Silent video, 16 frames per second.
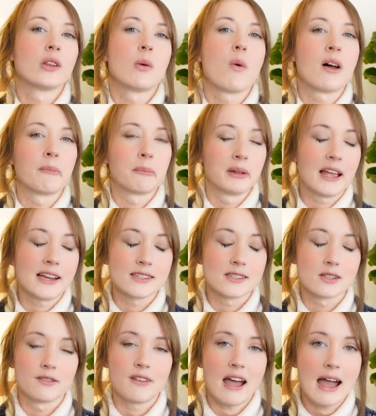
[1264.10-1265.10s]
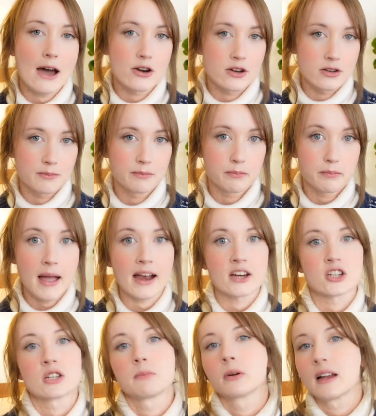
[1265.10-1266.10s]
in one place of how to
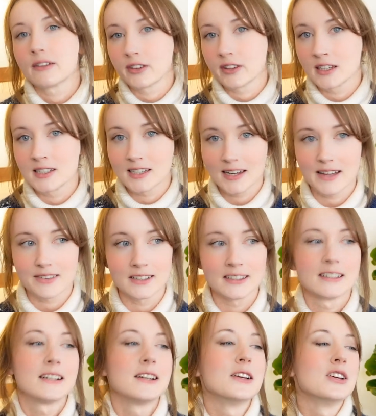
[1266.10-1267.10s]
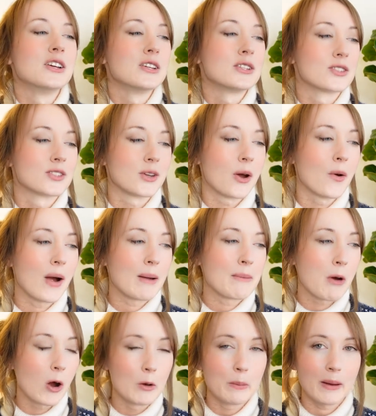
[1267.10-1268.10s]
actually put everything together. So I'm
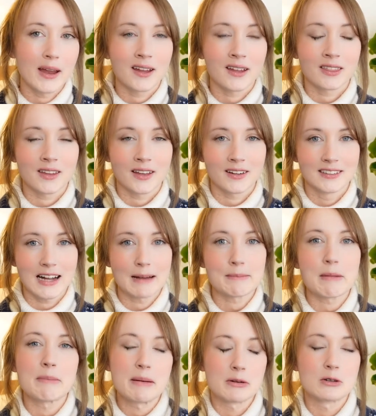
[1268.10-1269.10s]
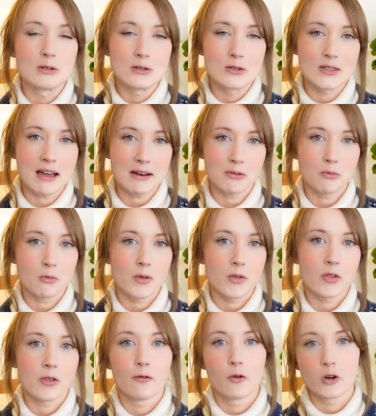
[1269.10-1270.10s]
hoping that I might be able to do that
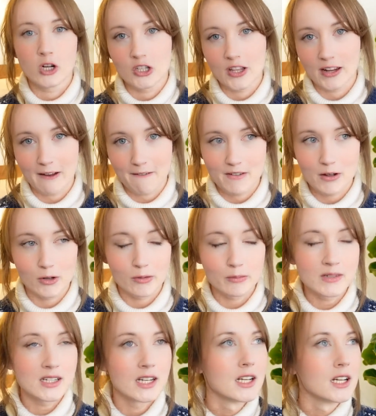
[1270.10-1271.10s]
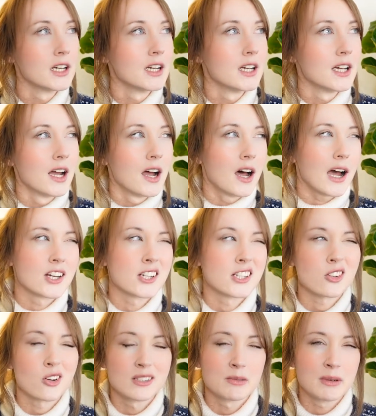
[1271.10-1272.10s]
with the footage that I filmed. I just
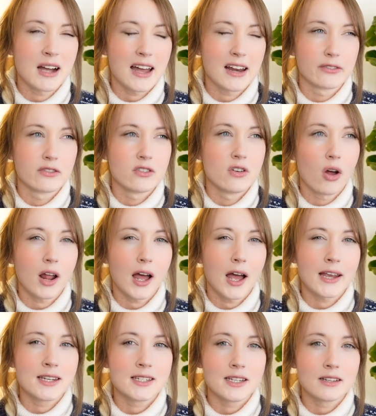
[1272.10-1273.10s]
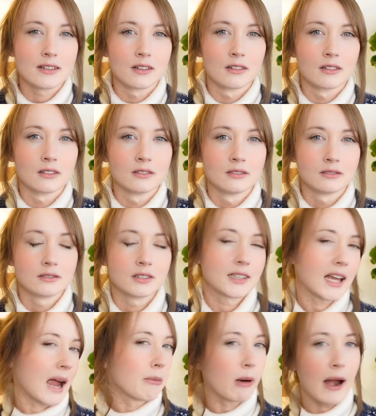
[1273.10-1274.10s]
got some kind of not ideal
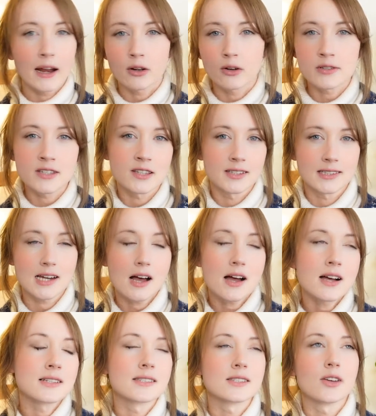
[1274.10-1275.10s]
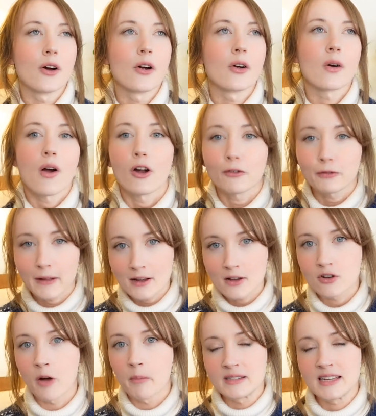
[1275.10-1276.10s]
camera angles at the start, so hopefully I can
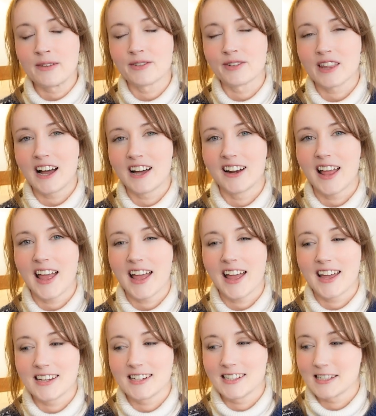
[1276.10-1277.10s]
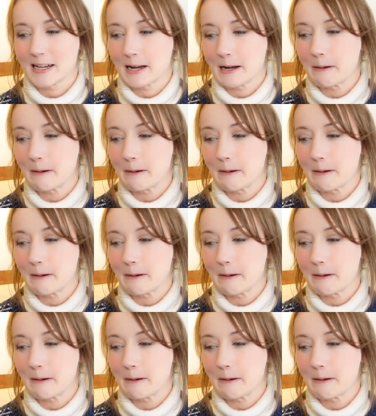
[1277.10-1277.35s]
compensate for that, and